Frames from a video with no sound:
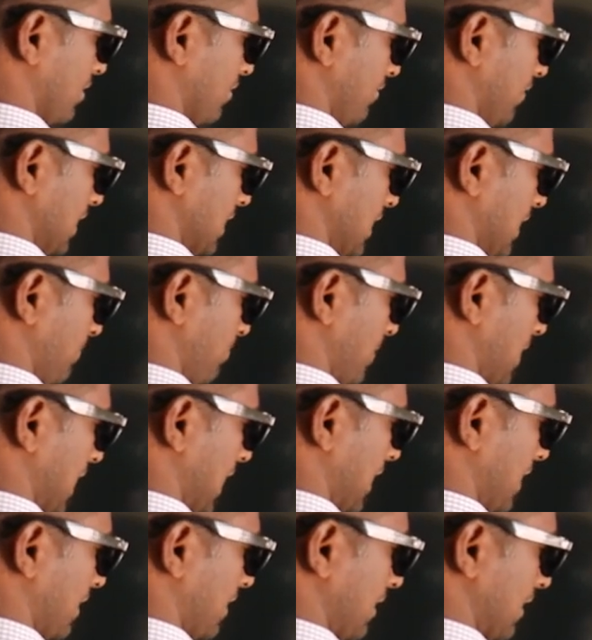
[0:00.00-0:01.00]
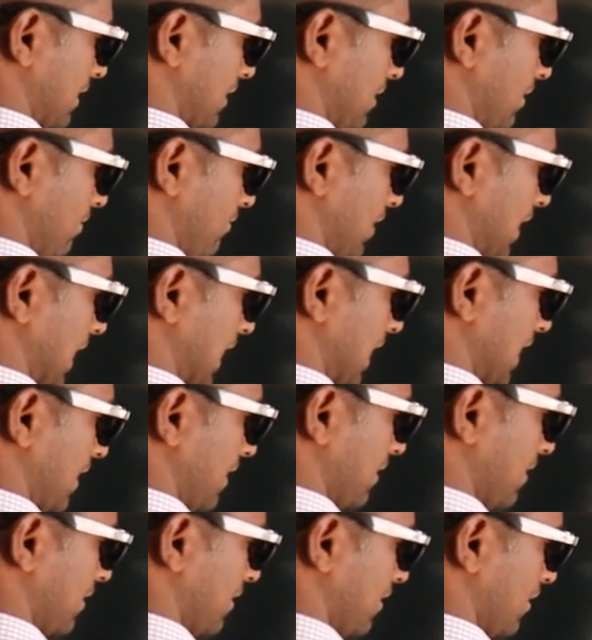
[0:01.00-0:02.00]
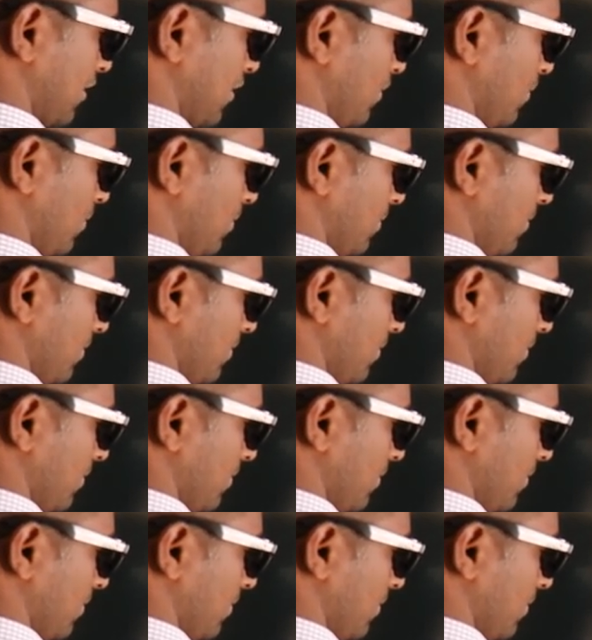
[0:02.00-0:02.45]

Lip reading: we subtract, we get 2.